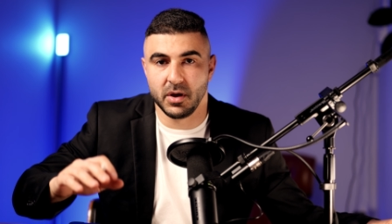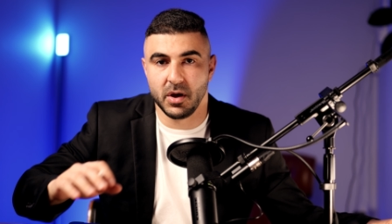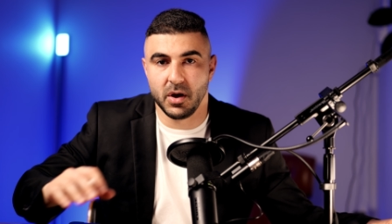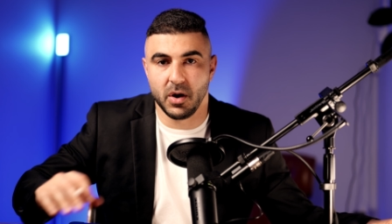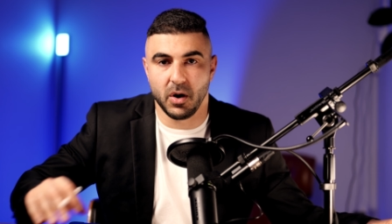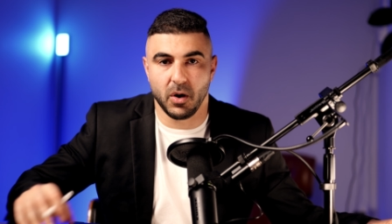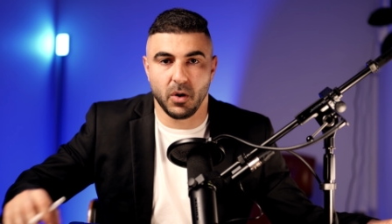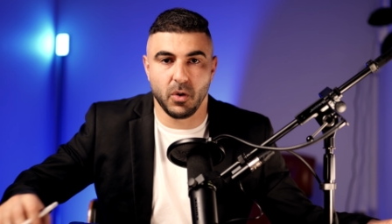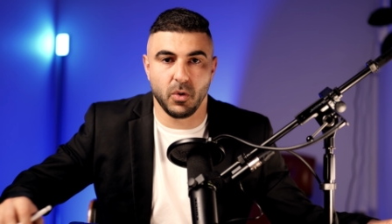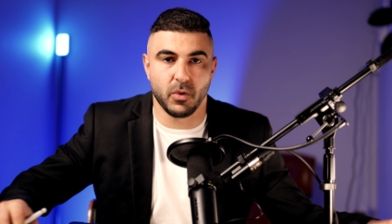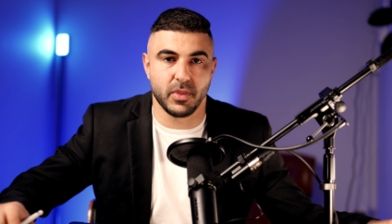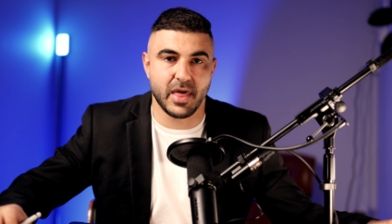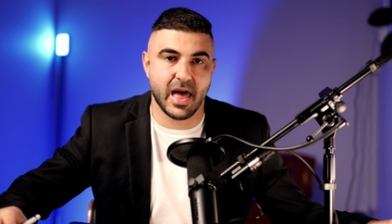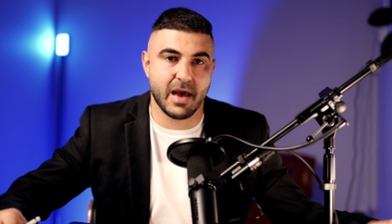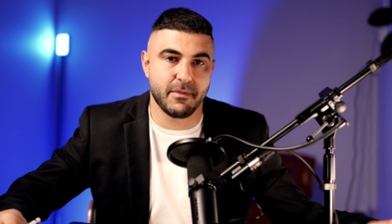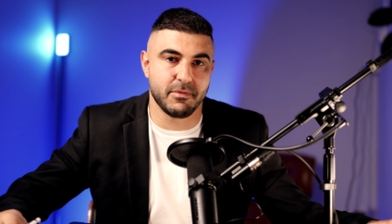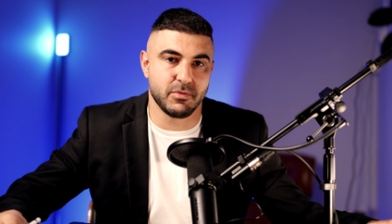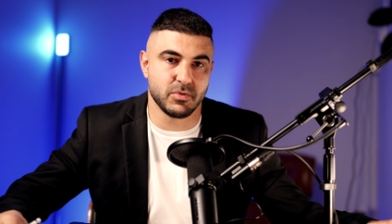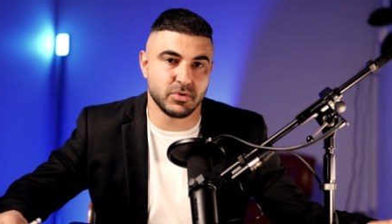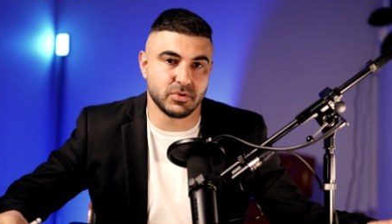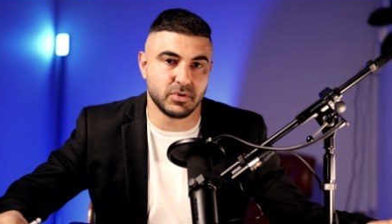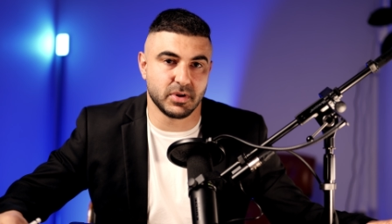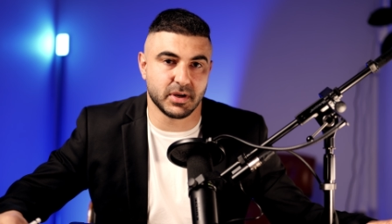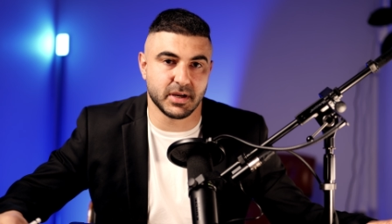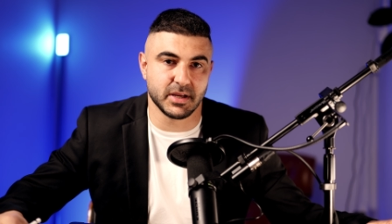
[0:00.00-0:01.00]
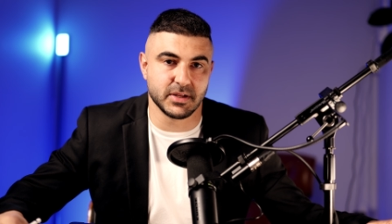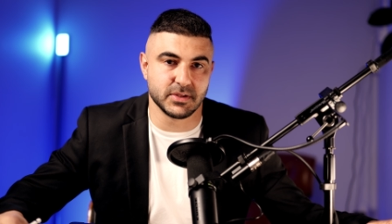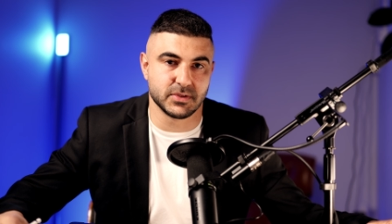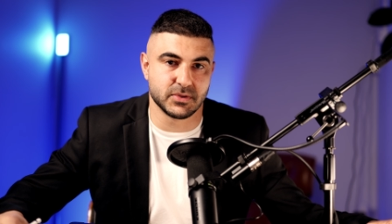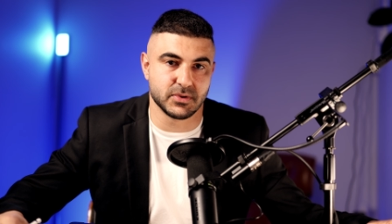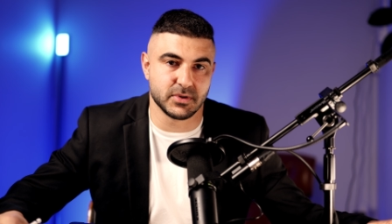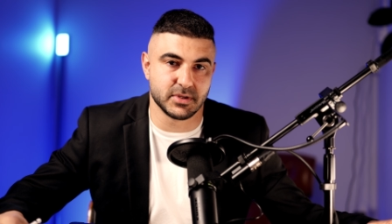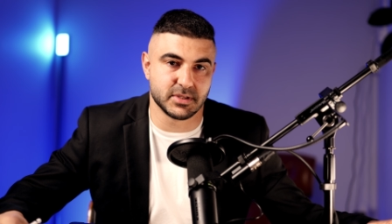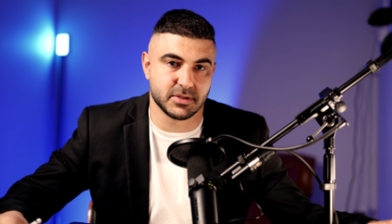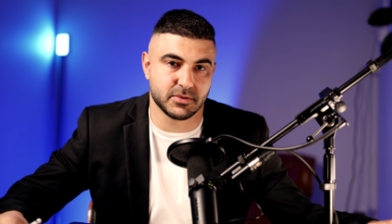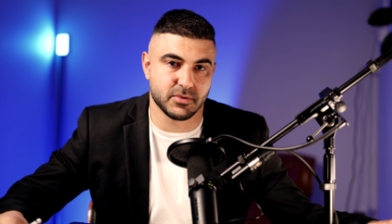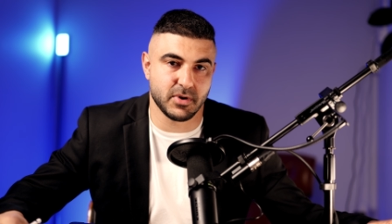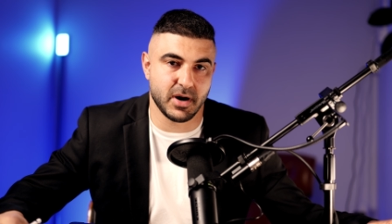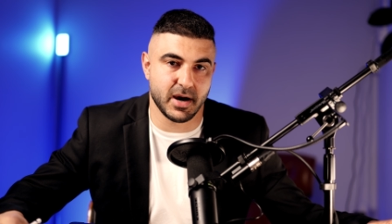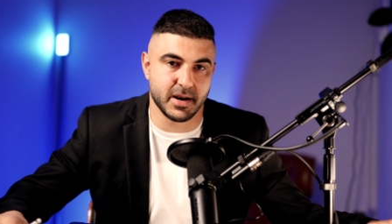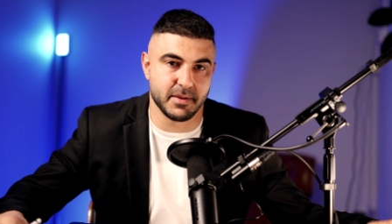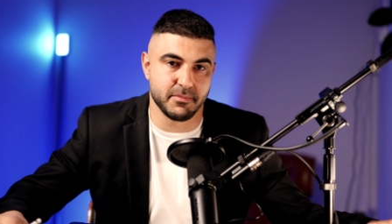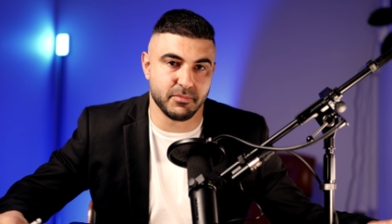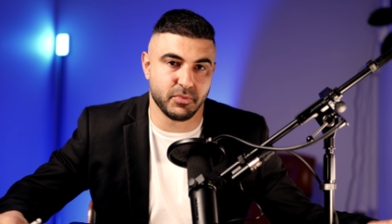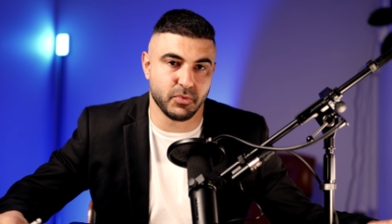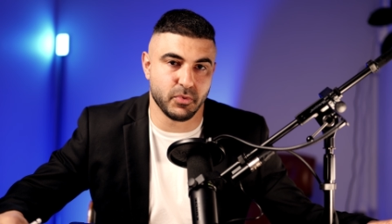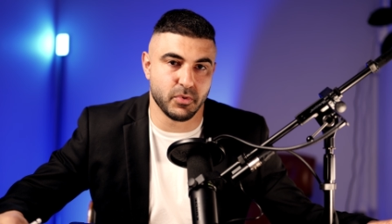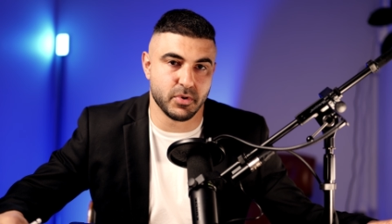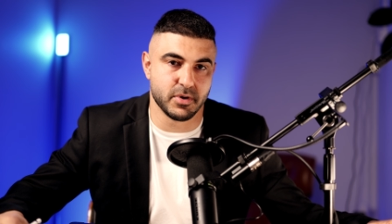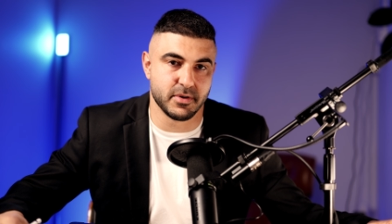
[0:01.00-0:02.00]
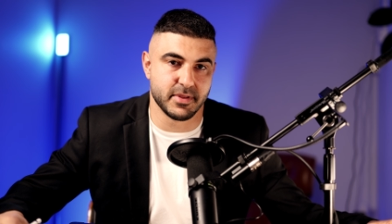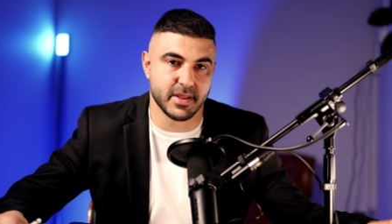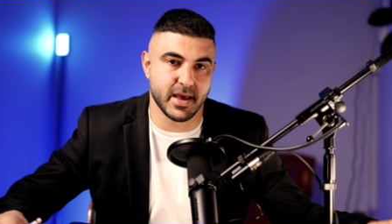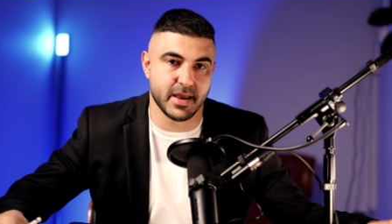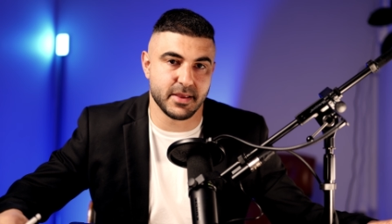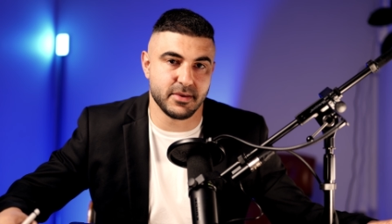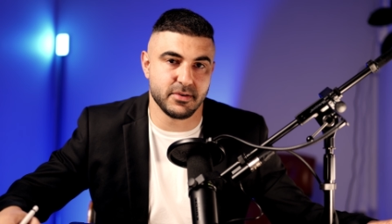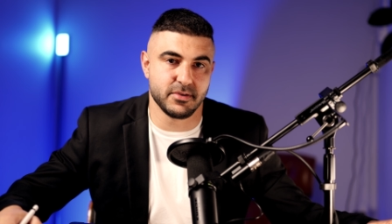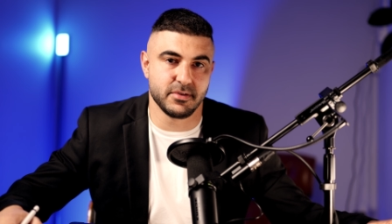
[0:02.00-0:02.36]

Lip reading: all that we would look into. It's quite important that